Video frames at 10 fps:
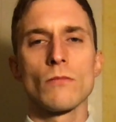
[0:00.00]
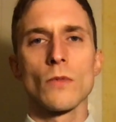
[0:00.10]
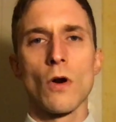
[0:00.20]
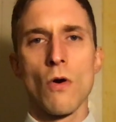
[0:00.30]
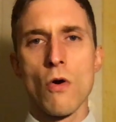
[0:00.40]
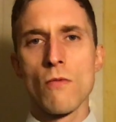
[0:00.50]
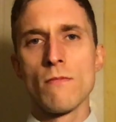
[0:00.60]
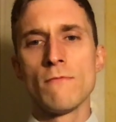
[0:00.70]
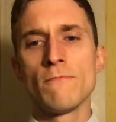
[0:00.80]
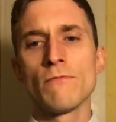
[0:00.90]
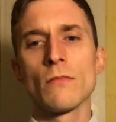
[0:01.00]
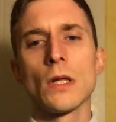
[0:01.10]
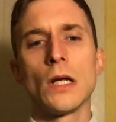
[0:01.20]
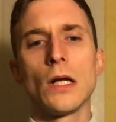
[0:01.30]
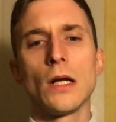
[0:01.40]
our home,
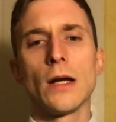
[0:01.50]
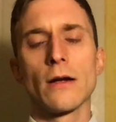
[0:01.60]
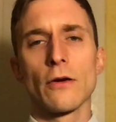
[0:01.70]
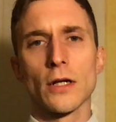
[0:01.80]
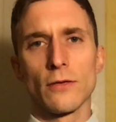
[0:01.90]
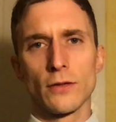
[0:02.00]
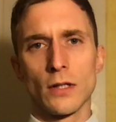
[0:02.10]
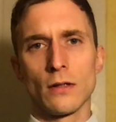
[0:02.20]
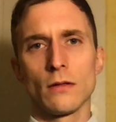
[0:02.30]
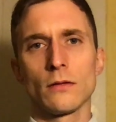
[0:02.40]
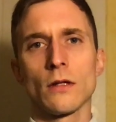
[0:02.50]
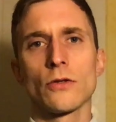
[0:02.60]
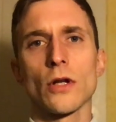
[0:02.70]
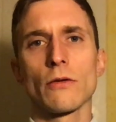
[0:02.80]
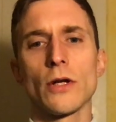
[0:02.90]
and our gift to the
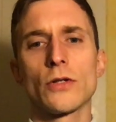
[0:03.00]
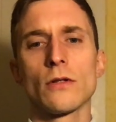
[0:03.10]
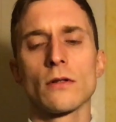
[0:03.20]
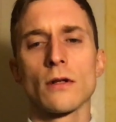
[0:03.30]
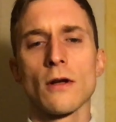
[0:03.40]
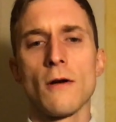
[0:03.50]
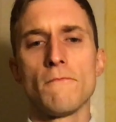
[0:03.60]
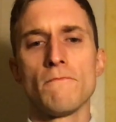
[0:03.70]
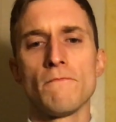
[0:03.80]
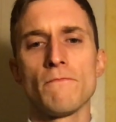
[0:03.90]
generations to come.